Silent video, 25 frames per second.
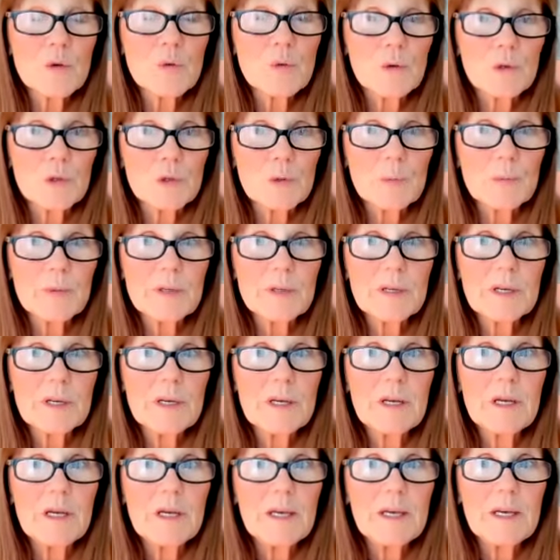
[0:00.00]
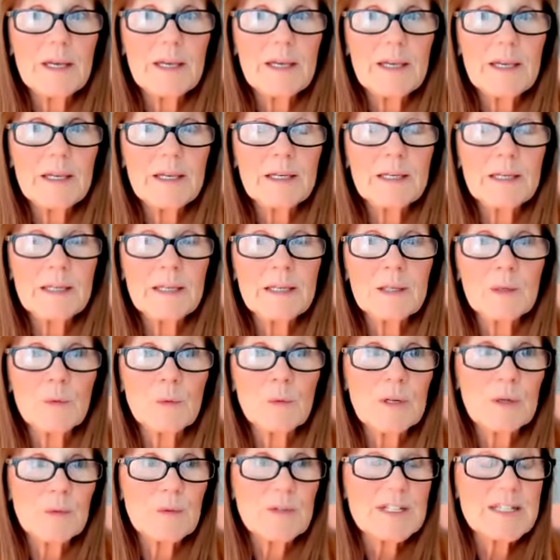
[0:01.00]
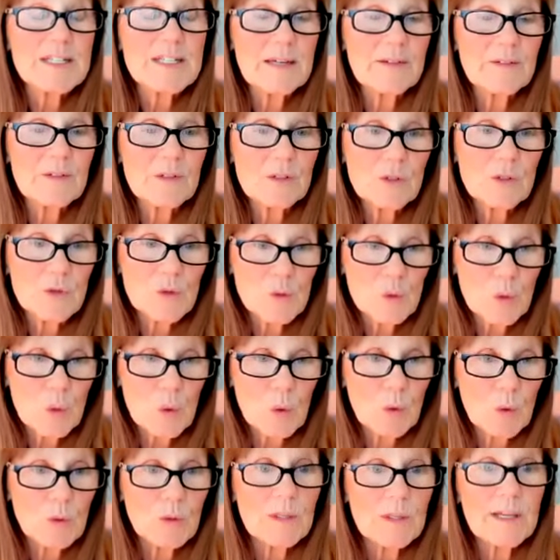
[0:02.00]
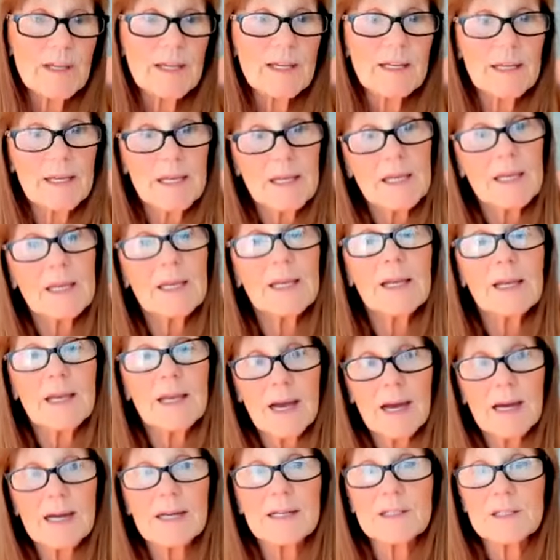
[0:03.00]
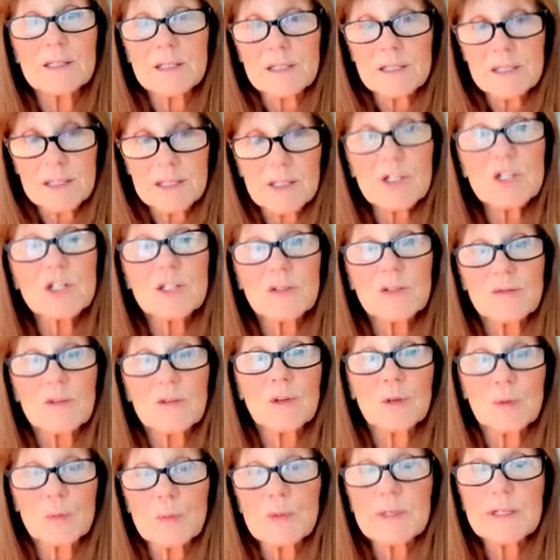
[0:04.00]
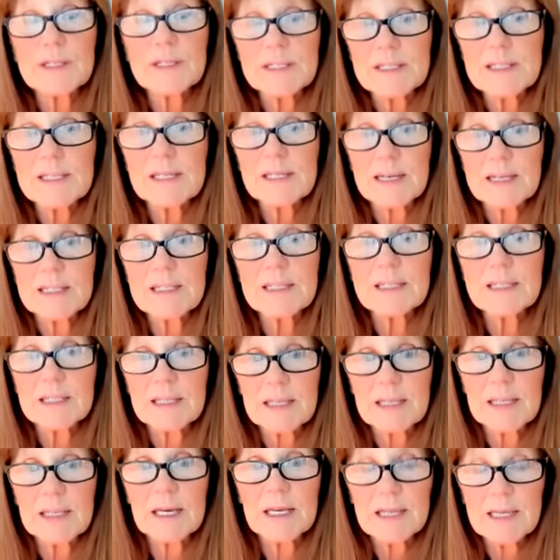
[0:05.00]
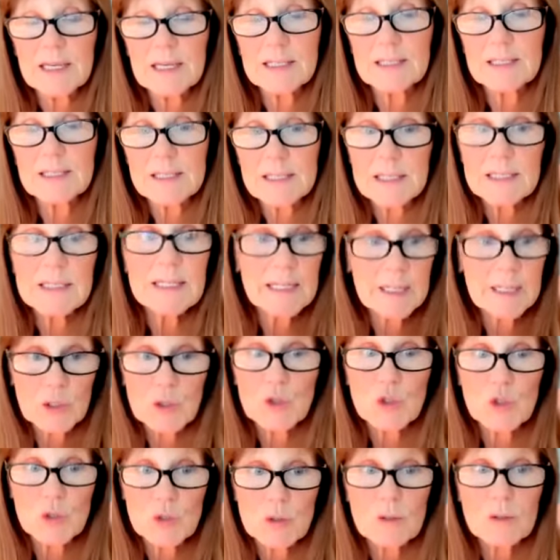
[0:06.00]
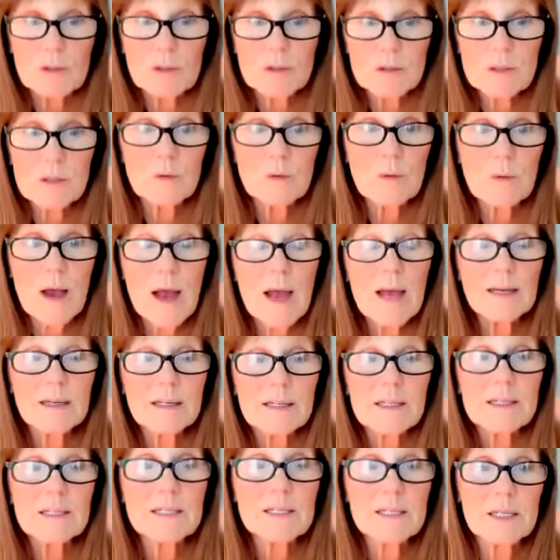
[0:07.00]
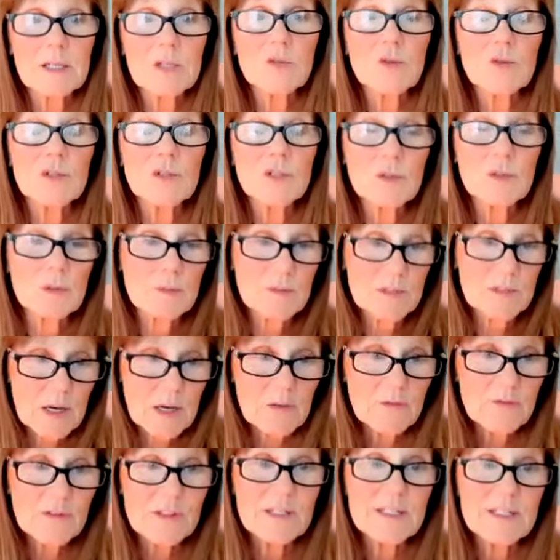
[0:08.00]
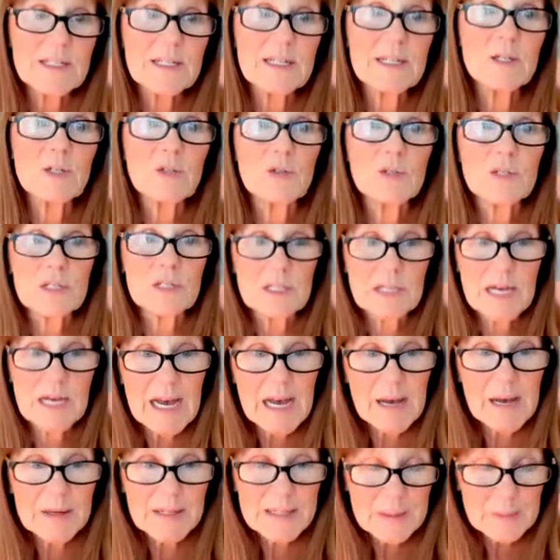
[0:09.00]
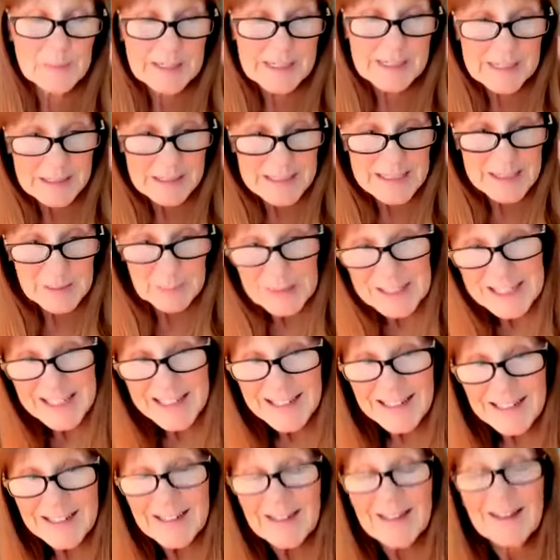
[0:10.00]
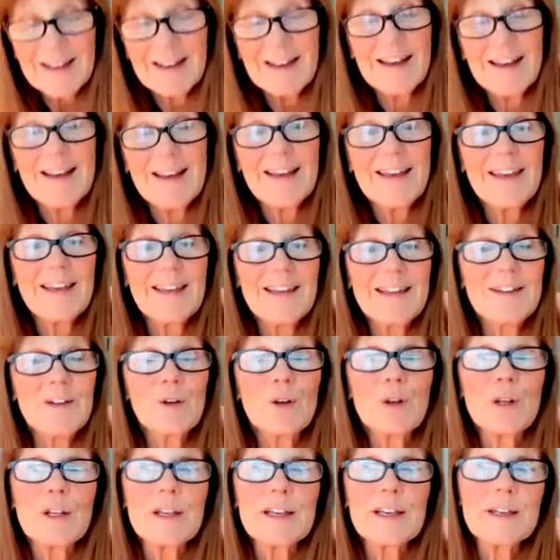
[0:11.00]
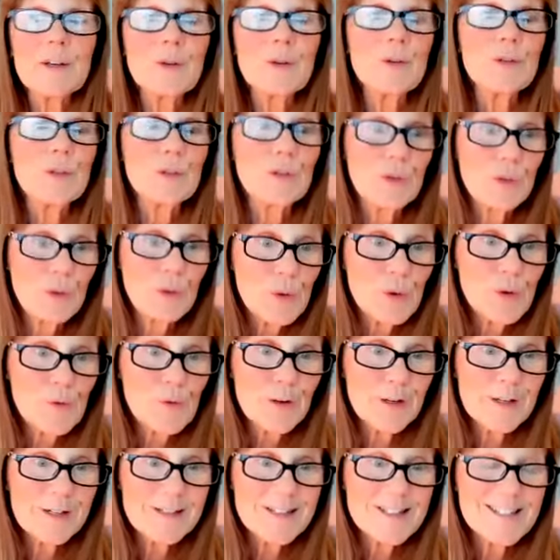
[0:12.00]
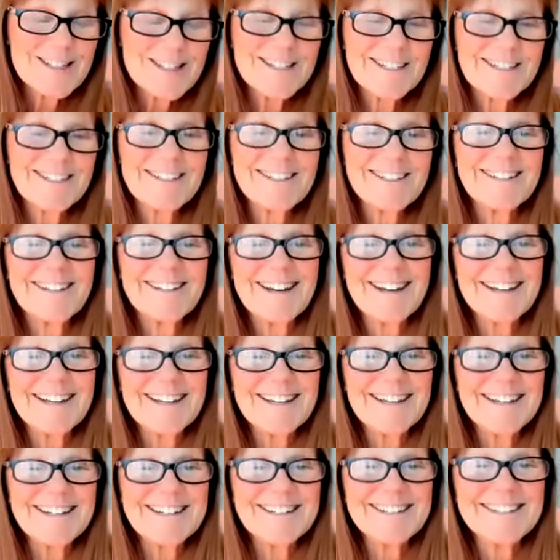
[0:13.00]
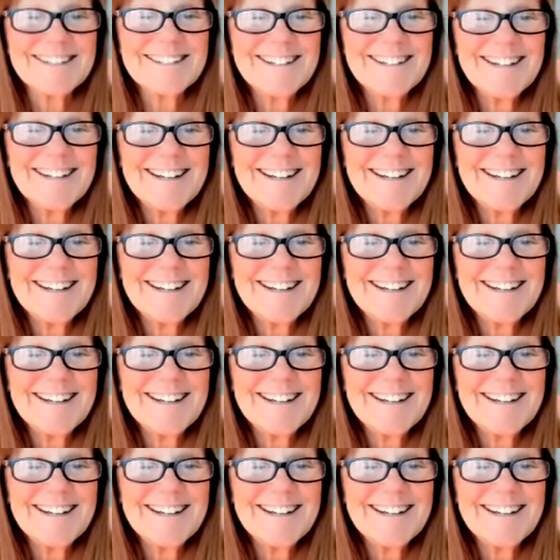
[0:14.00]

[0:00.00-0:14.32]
group when he was 7 years old. And he had such severe PTSD that he is danger to ride. He's dangerous to himself. He's dangerous to me. He nearly killed the 2 of us. I